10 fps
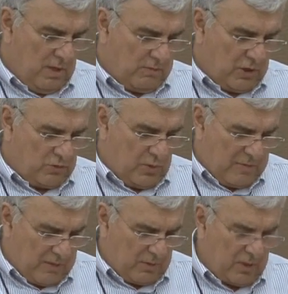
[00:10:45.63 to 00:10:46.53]
Because
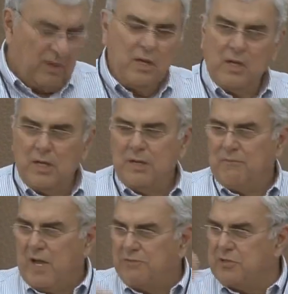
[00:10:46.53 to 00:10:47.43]
remember,
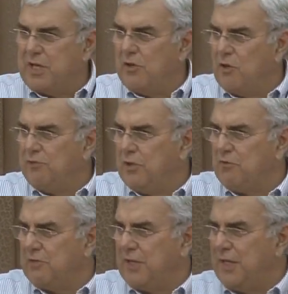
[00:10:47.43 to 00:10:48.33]
I've said it over and
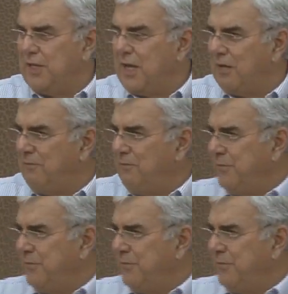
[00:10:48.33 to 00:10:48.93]
over again now